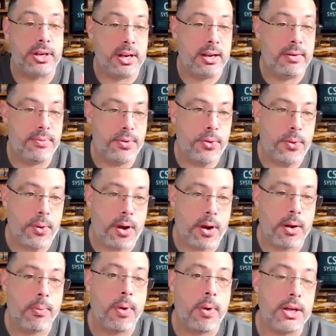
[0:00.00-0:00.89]
And if you
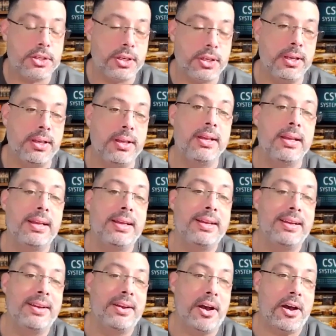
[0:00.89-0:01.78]
are watching,
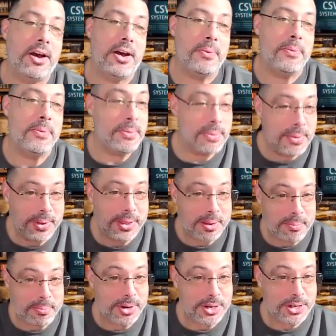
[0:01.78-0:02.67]
we really
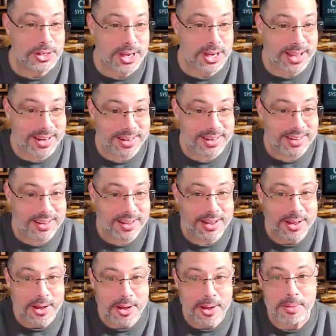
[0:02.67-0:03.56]
appreciate it.
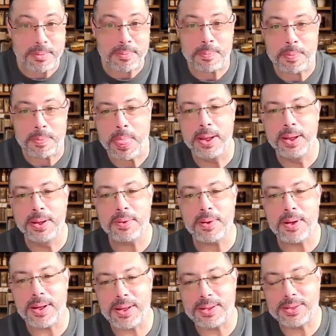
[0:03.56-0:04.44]

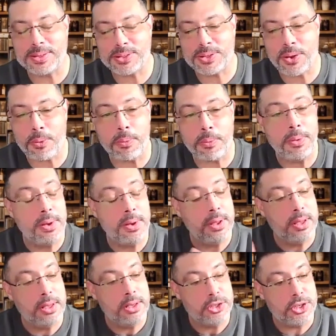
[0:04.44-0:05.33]
So
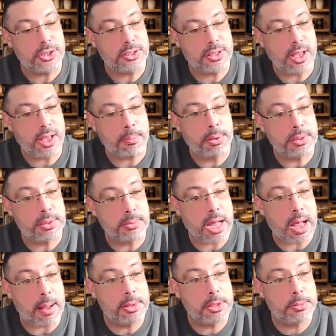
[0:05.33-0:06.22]
just put some
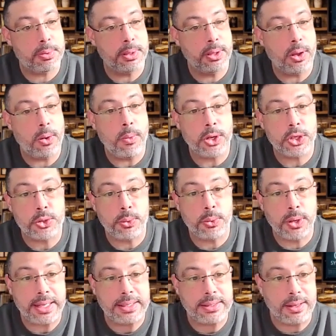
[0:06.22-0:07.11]
comments below what you
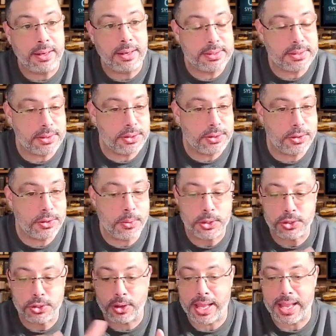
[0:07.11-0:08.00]
would like to listen to,
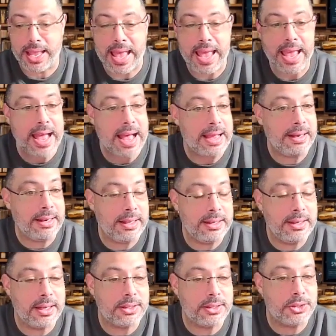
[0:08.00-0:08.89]
what you like AI
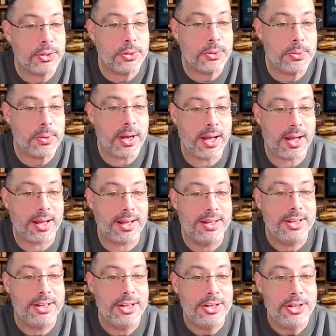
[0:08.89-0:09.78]
Linda to
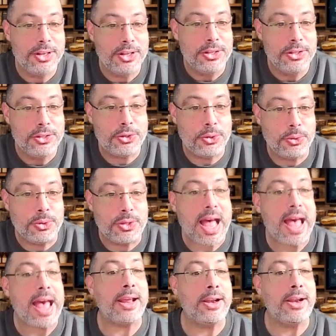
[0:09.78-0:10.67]

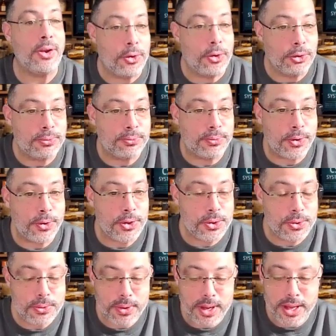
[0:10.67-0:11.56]
diagnose for
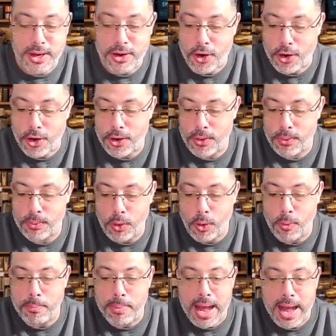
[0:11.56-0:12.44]
you in her
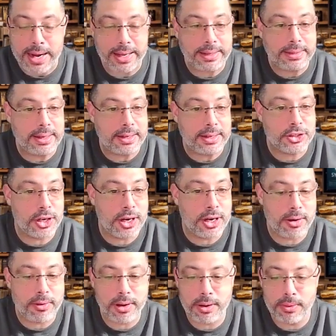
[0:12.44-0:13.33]
robotic
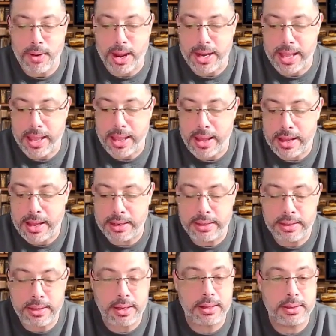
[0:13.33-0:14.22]
dictionary, right, AI
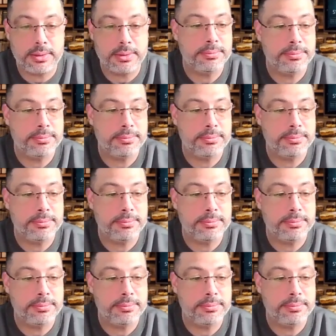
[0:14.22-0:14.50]
Linda?